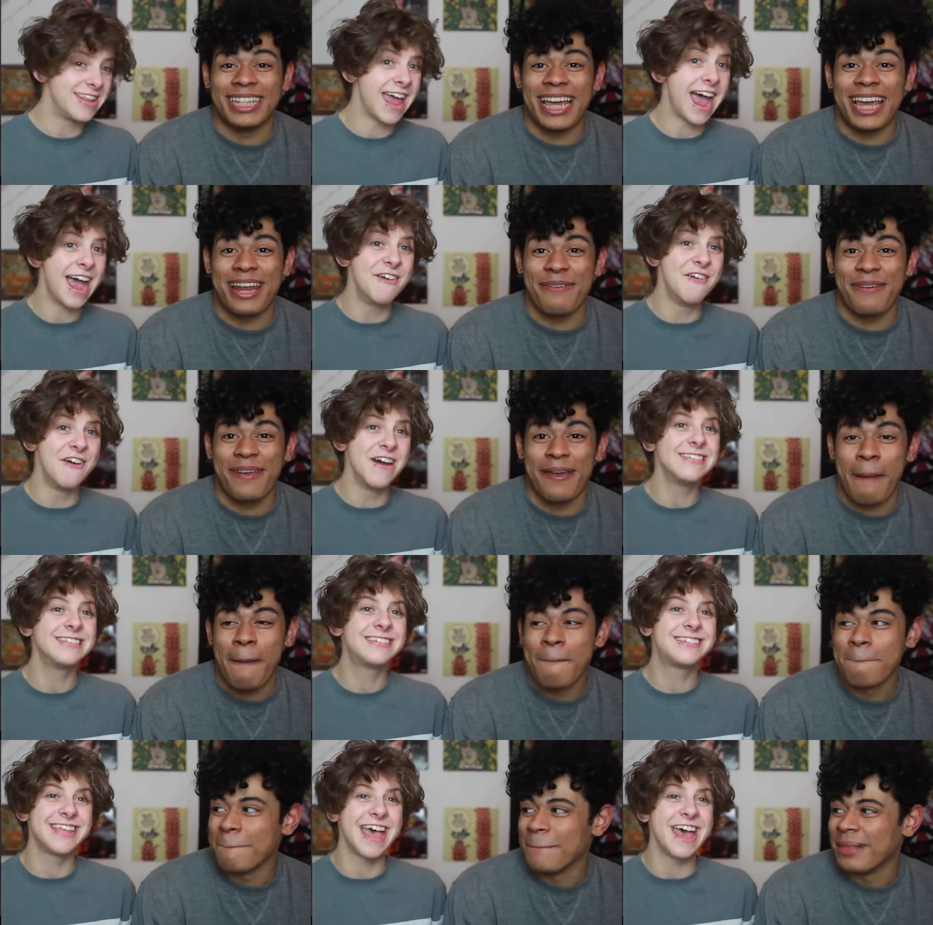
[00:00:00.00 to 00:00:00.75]
Speaker 1: centimeter.
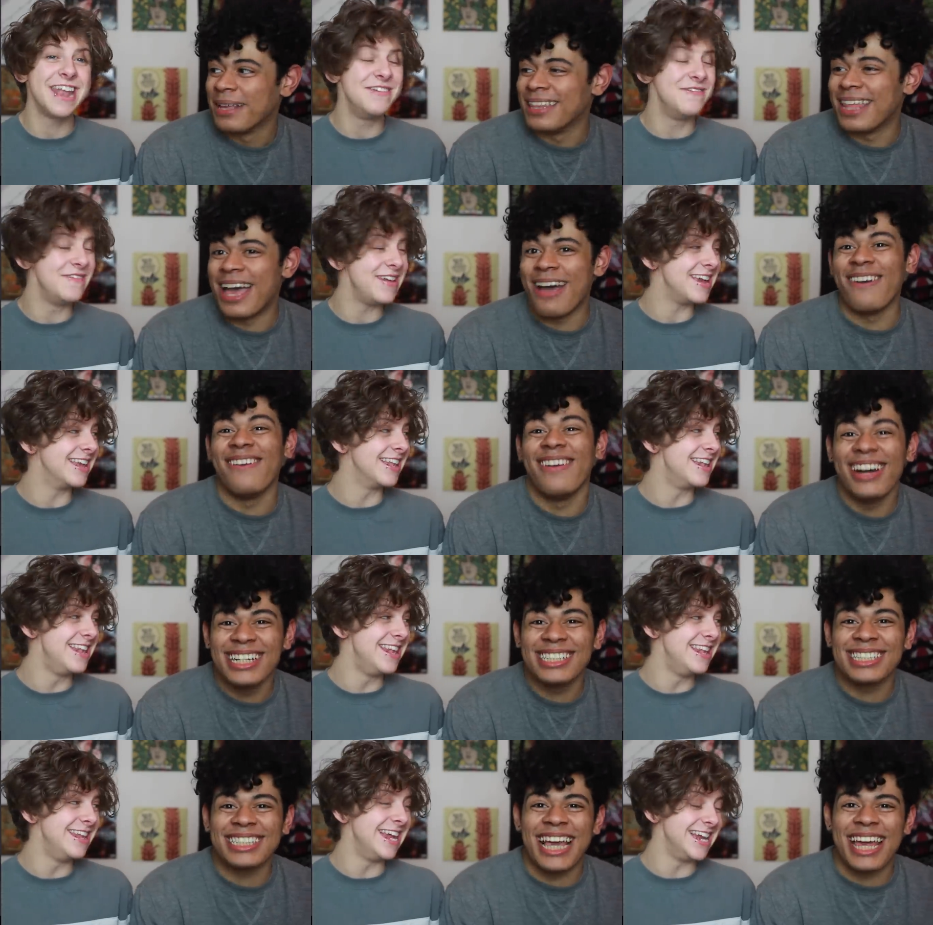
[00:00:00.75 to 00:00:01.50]
That one centimeter. That
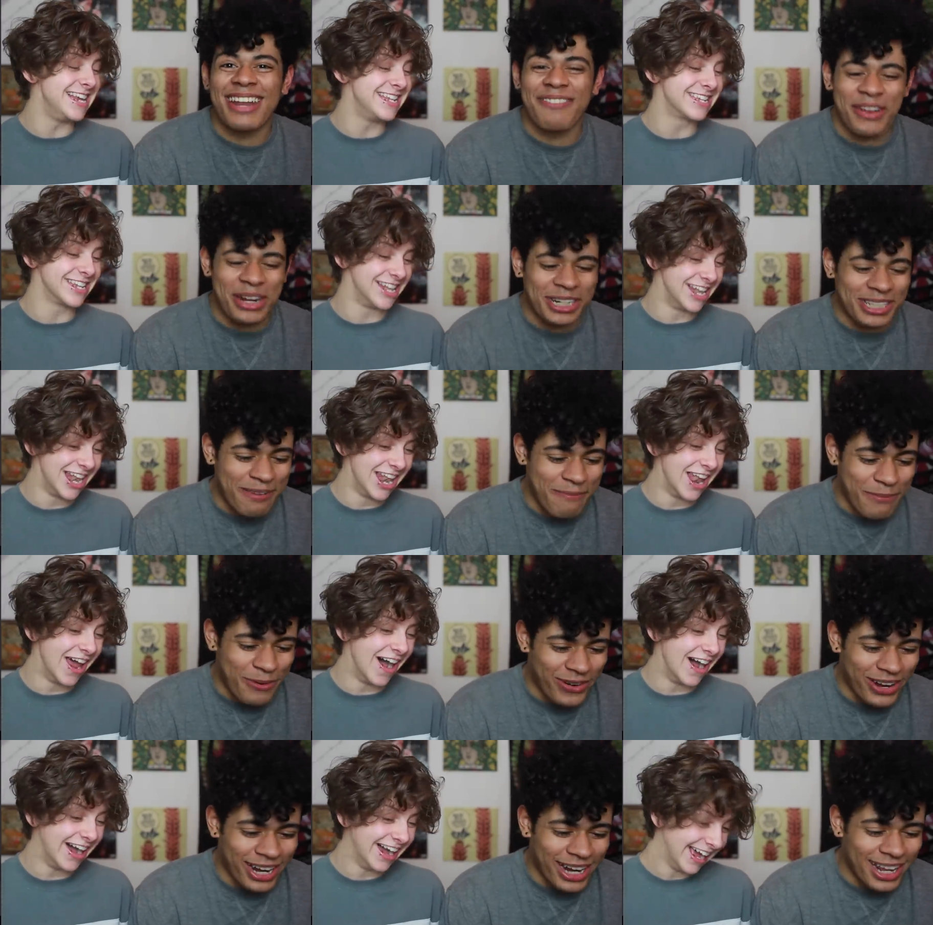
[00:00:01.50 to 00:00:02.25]
one centimeter is
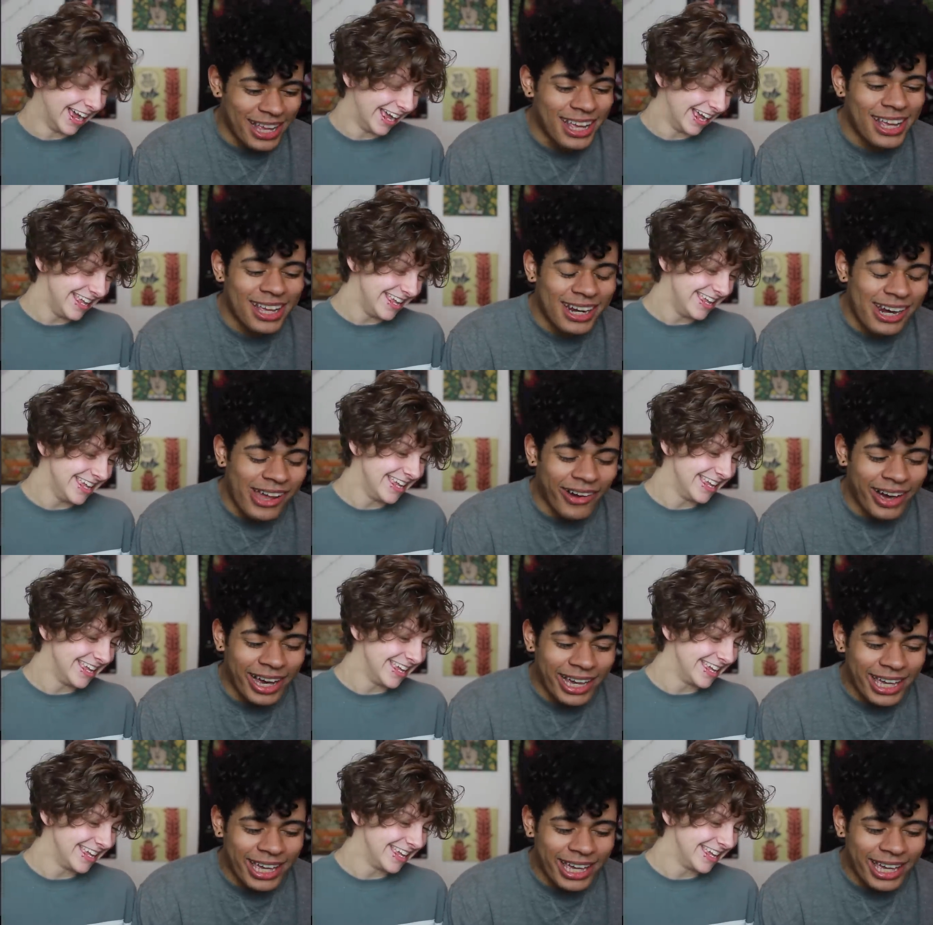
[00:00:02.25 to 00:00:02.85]
important. No,